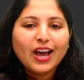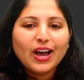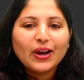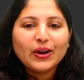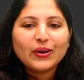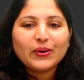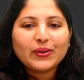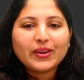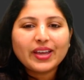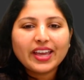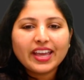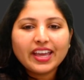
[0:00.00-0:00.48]

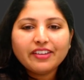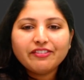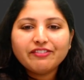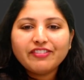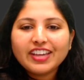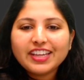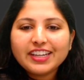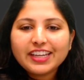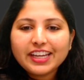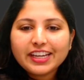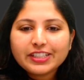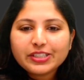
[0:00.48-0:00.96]
Okay,
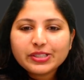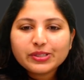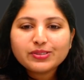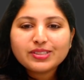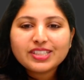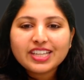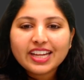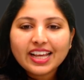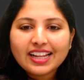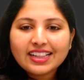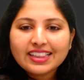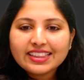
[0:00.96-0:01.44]
we need to
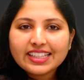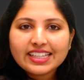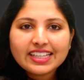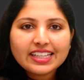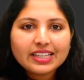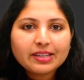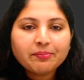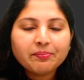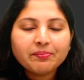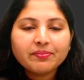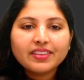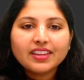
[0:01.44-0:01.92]
tell
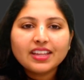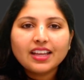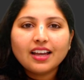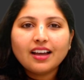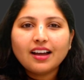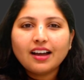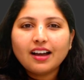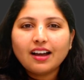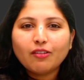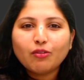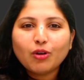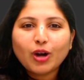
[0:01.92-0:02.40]
the
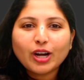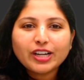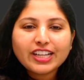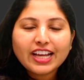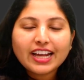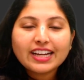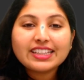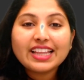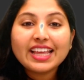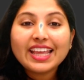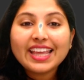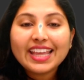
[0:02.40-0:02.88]
what are the